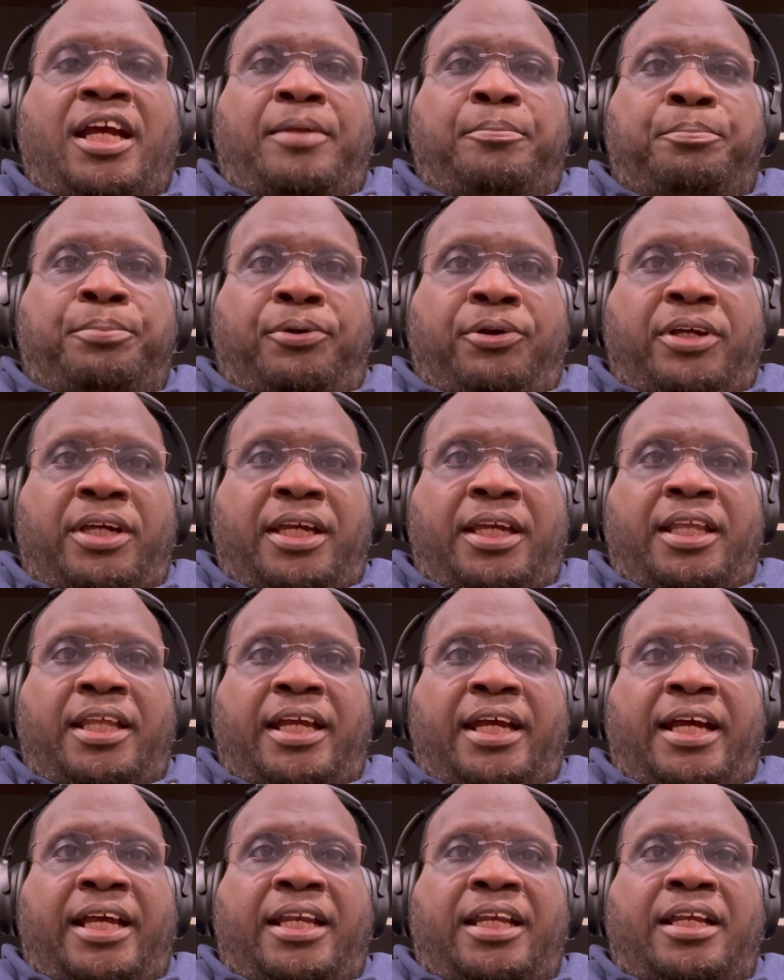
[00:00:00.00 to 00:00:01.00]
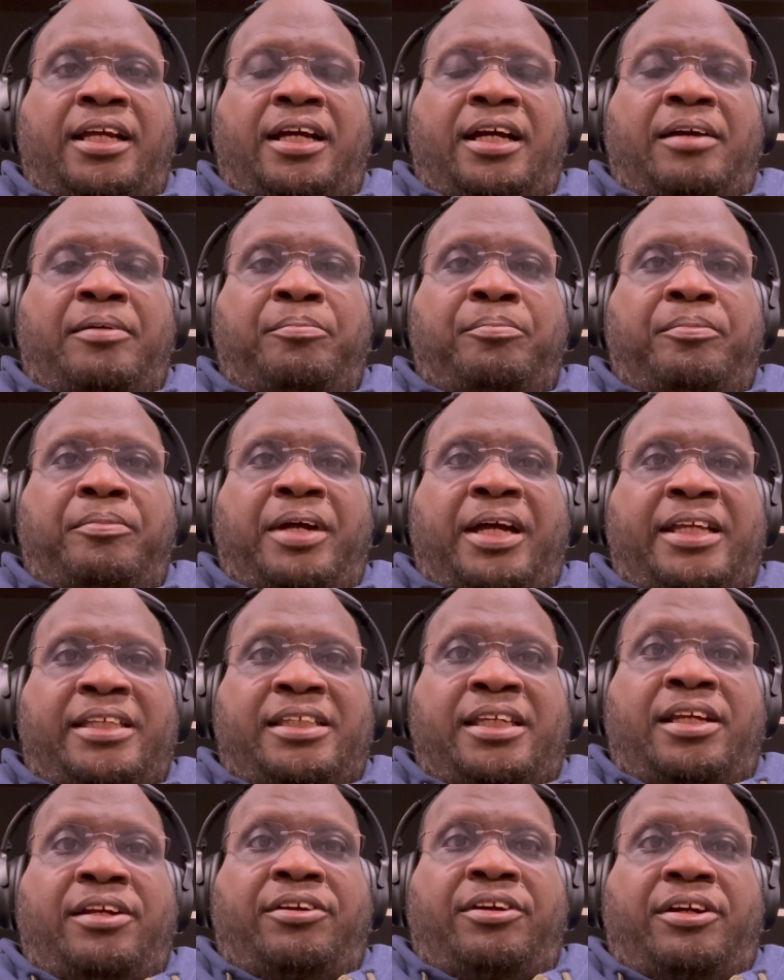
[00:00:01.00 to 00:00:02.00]
and booking that um,
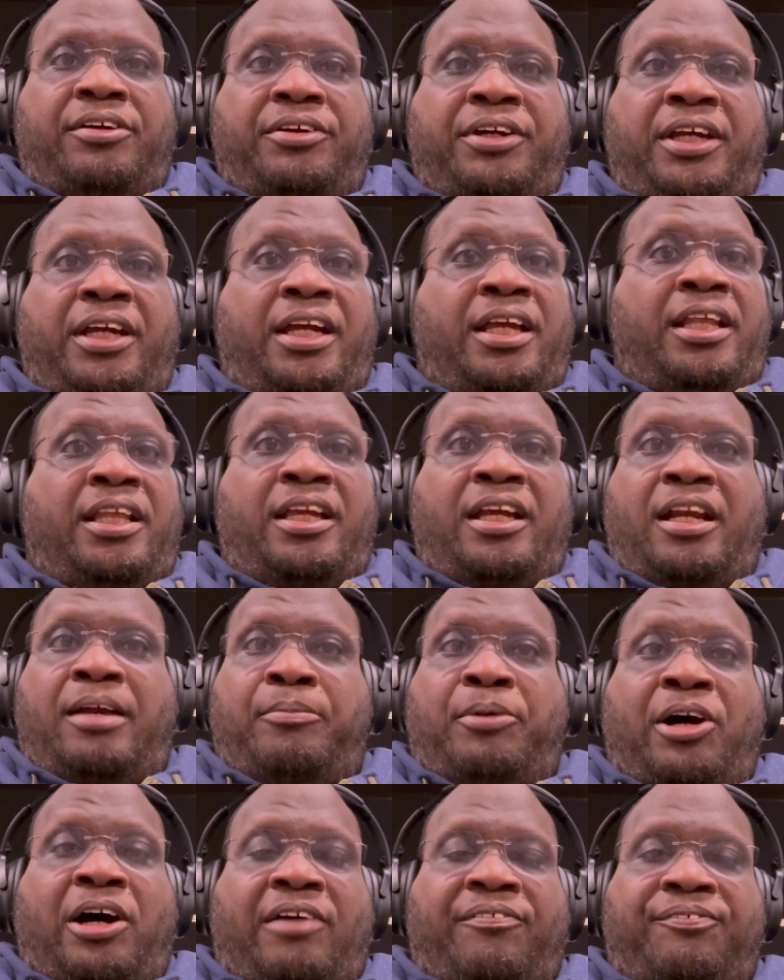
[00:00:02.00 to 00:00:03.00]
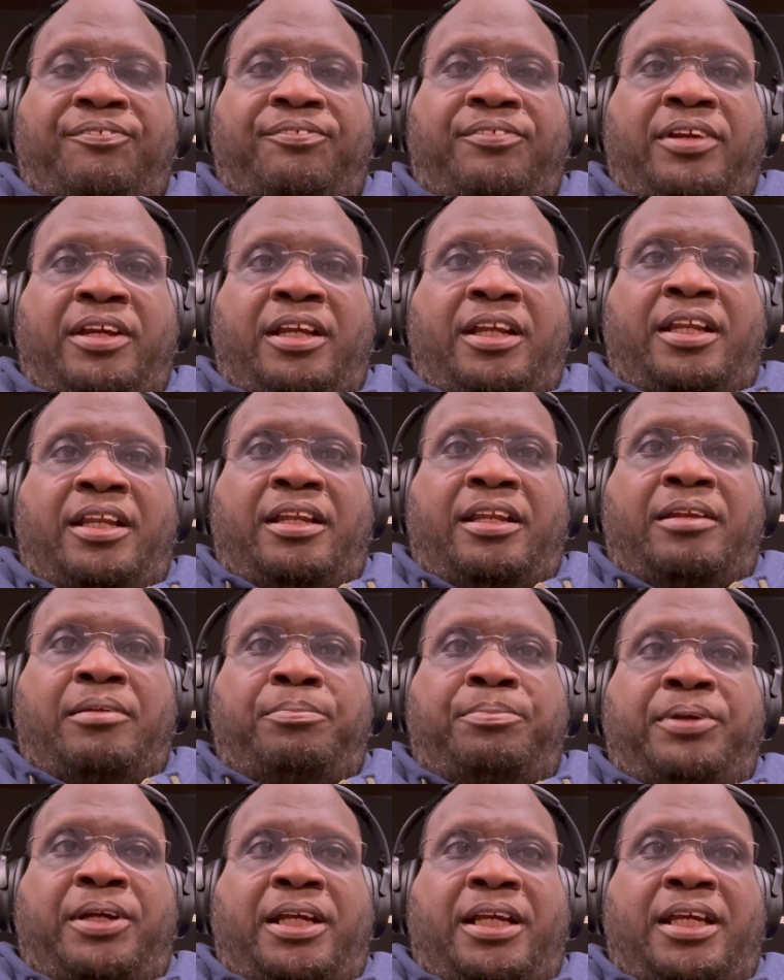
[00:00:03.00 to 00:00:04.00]
itinerary, and then I'm off. And
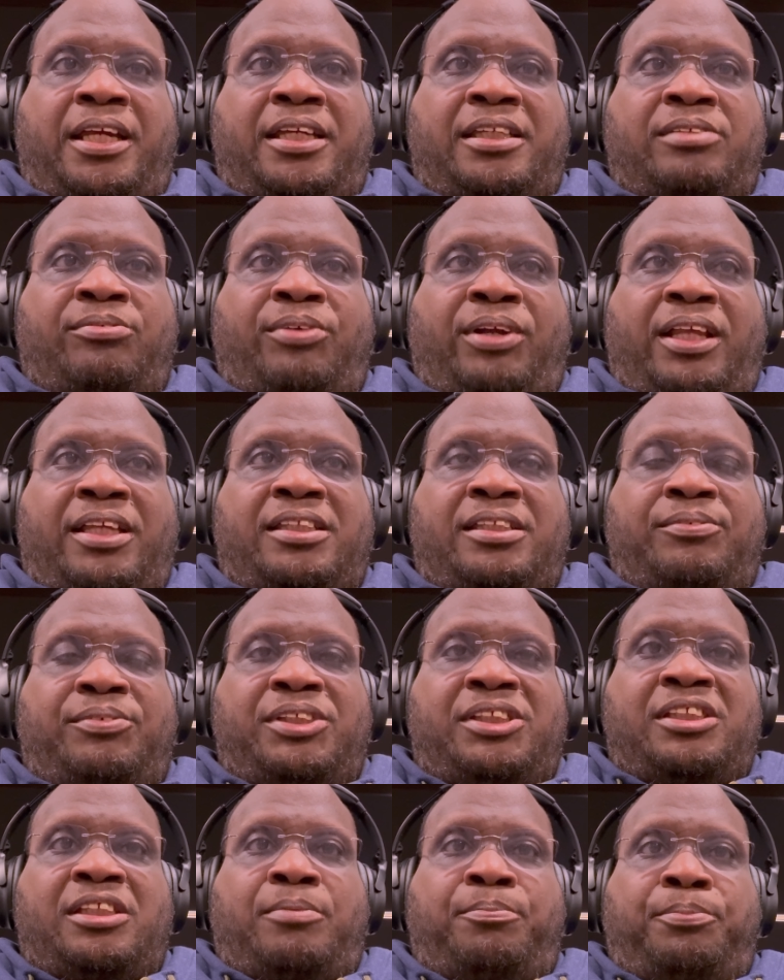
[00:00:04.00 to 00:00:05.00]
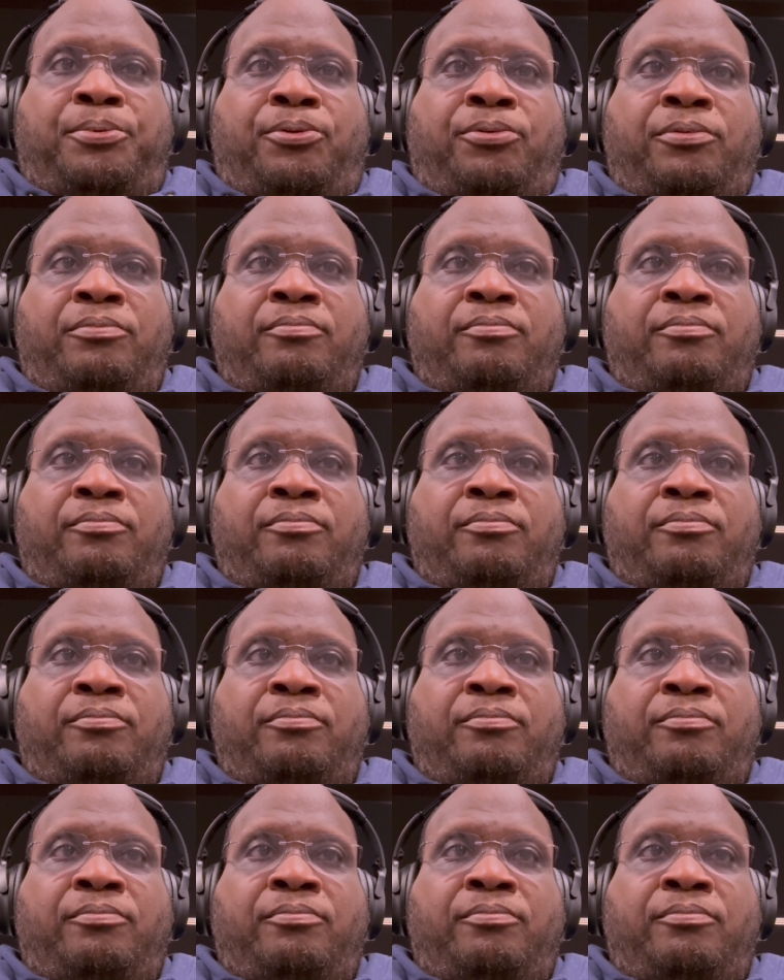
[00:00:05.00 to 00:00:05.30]
planning is relatively simple.